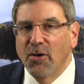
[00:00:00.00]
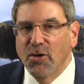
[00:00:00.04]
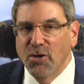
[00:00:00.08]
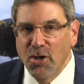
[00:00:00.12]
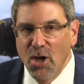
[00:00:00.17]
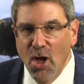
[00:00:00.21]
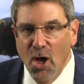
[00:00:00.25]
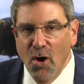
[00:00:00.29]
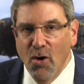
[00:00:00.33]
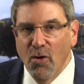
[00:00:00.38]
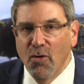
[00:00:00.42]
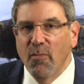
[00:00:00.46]

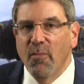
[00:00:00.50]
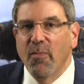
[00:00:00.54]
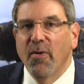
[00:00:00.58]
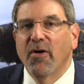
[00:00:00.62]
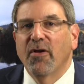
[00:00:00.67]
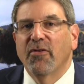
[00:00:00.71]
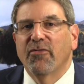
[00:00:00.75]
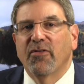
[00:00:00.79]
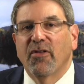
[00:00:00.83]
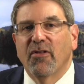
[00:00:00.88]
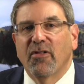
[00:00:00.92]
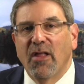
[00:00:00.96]
No,
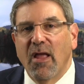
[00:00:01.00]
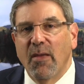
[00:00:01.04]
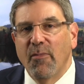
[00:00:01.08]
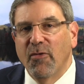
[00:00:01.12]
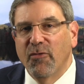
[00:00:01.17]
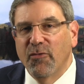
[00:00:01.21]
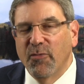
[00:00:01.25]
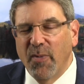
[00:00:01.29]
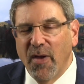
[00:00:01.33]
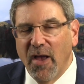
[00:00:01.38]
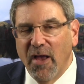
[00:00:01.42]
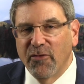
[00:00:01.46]
because the
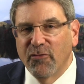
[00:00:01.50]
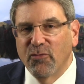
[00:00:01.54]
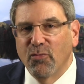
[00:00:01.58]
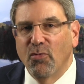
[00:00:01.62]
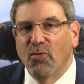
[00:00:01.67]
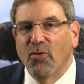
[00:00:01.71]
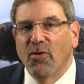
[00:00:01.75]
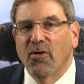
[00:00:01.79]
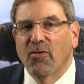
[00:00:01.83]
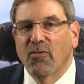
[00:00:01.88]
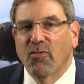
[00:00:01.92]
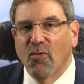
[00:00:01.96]
claimant's past
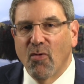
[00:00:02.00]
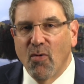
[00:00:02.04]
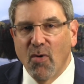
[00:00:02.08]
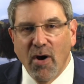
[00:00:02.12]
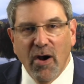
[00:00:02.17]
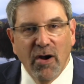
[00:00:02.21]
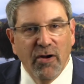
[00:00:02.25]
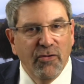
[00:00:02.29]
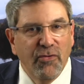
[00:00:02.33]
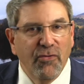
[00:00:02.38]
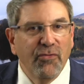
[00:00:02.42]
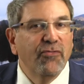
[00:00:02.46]
work
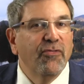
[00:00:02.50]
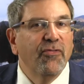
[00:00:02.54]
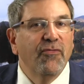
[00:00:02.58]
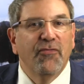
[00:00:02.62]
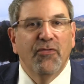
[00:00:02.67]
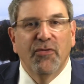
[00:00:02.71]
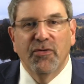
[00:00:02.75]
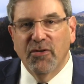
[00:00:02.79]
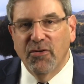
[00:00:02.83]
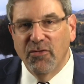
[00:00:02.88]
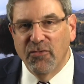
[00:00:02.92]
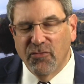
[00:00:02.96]
required use of
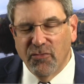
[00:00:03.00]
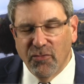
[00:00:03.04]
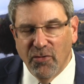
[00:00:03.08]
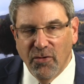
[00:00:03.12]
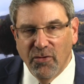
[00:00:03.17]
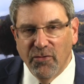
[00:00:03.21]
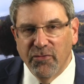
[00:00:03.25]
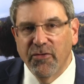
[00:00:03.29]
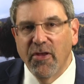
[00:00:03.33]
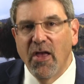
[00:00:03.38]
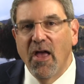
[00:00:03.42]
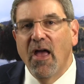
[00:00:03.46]
foot
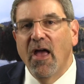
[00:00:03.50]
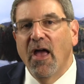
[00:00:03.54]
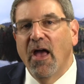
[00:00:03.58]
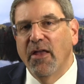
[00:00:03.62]
controls,